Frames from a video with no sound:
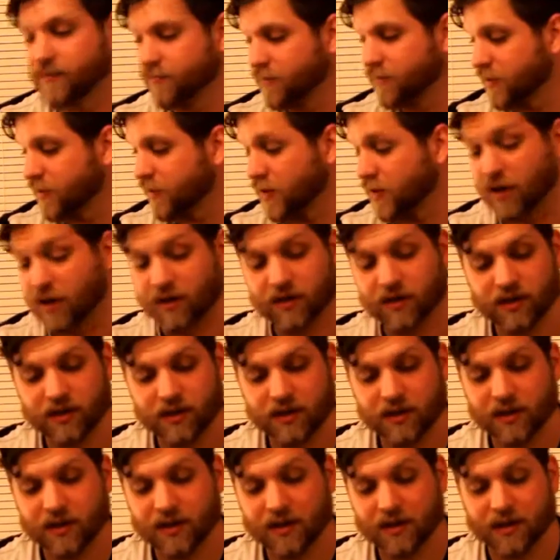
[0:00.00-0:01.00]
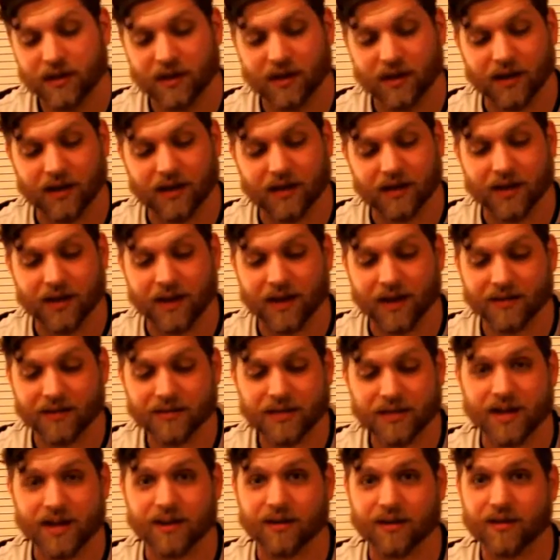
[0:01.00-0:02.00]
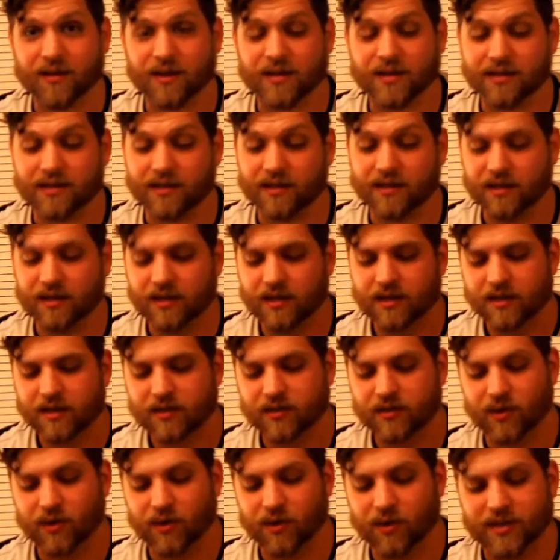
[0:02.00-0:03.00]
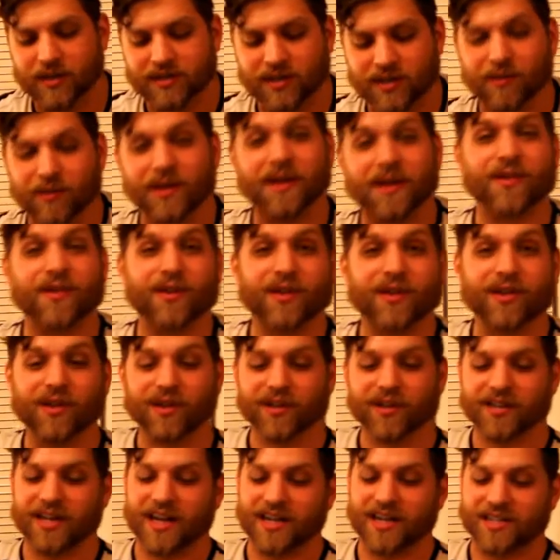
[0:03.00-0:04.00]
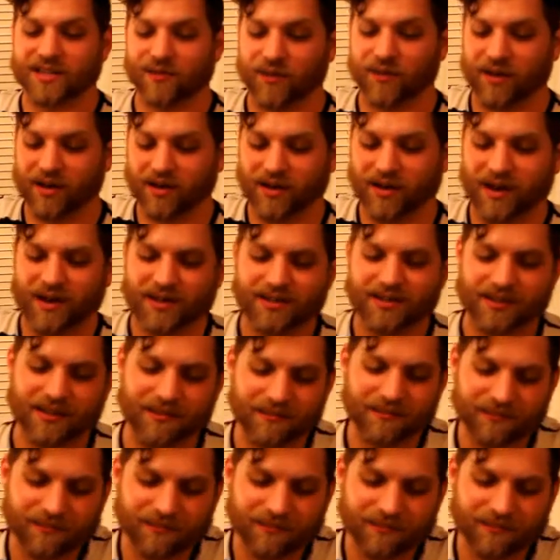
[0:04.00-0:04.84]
So yeah, it's kind of crazy. So anyways, here I'm gonna give you a little taste of what it does.